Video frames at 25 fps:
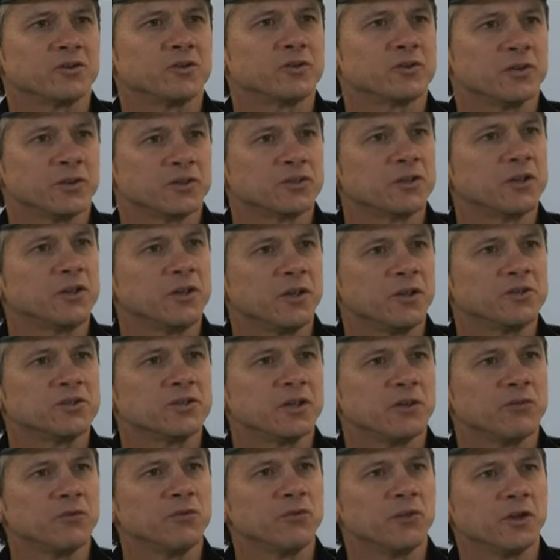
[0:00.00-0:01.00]
I just think he's
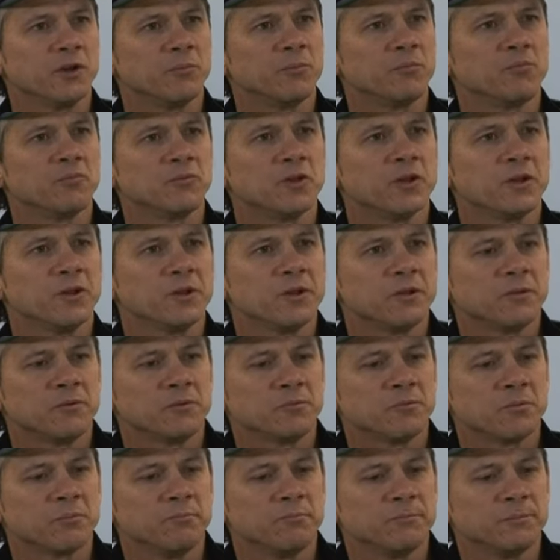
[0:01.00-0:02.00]
given them
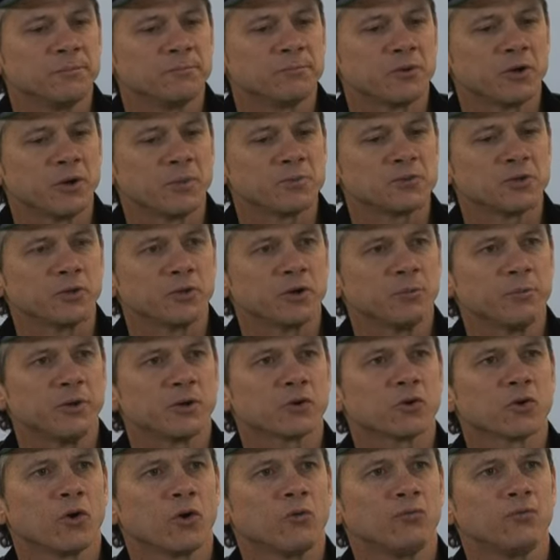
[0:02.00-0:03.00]
perhaps a little bit
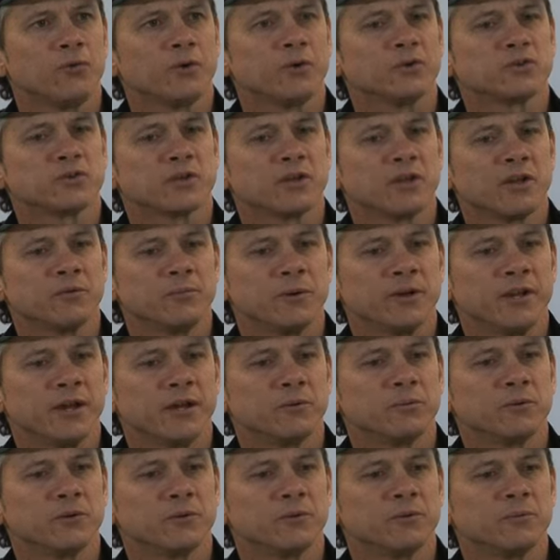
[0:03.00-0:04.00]
of confidence, and they've been
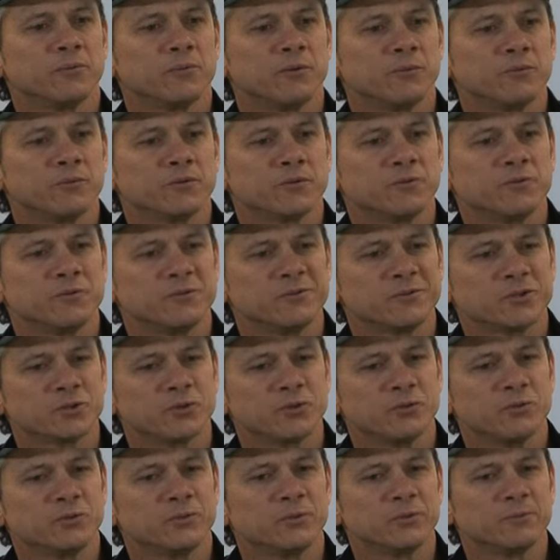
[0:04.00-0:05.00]
able
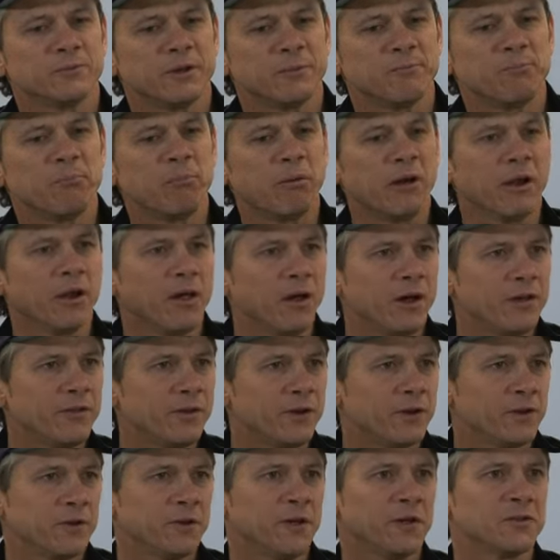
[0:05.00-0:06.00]
to apply
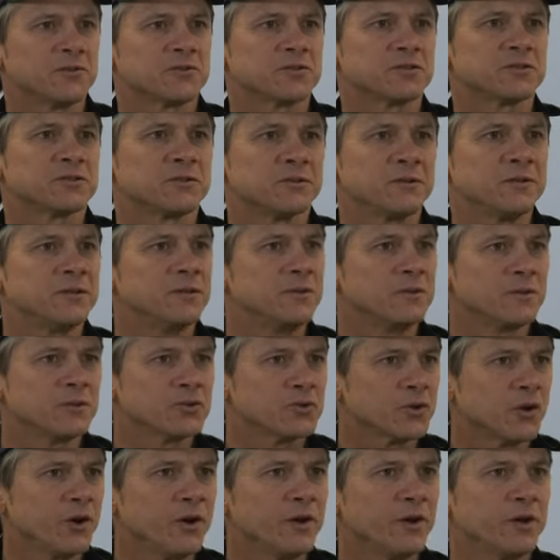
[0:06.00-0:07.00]
that against the
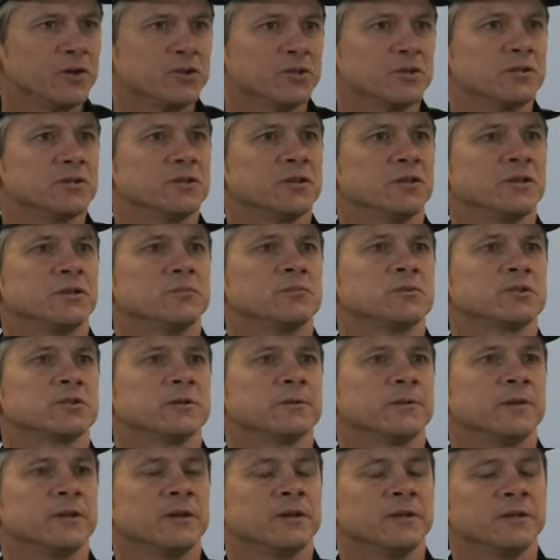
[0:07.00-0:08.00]
Tri-Nation teams,
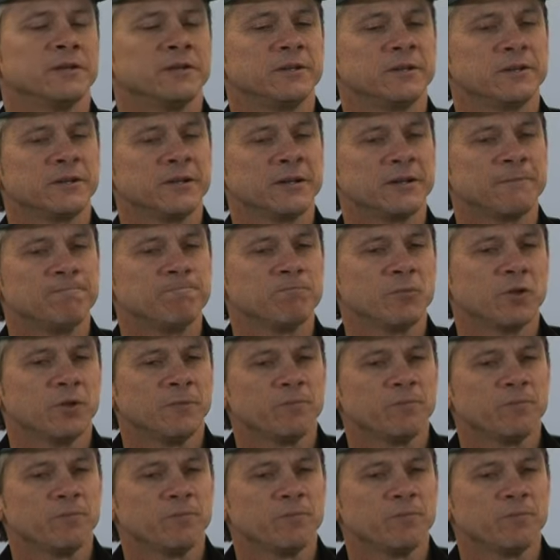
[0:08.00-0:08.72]
and